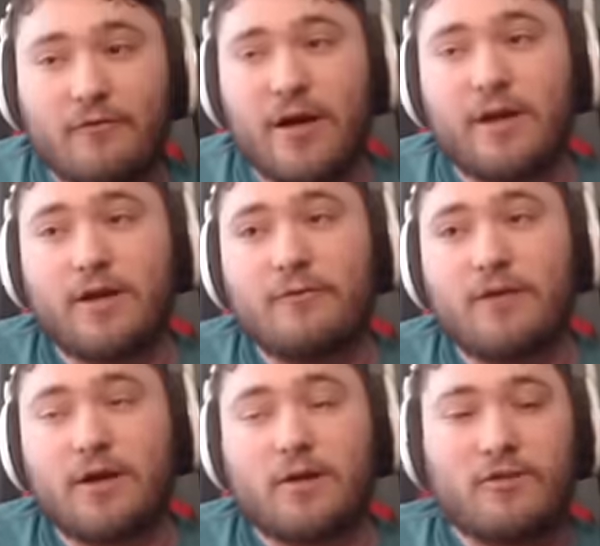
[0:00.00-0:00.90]
any of
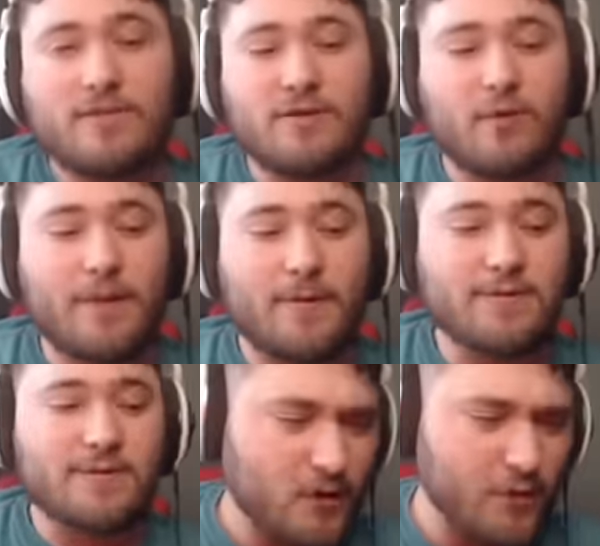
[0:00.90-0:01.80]
the other 5-star
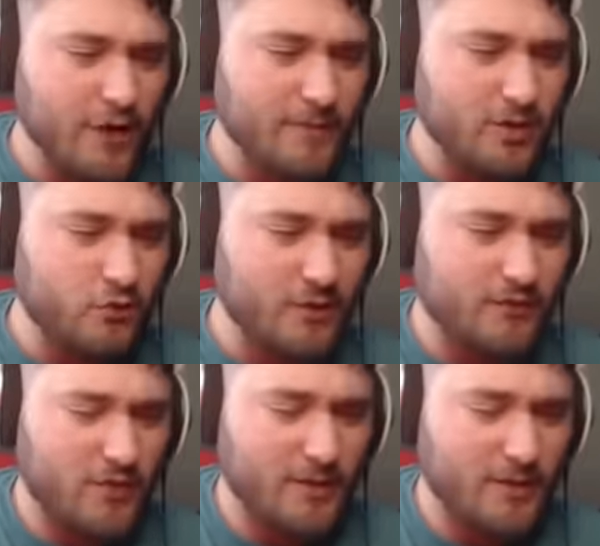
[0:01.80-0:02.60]
weapons, the damage increase from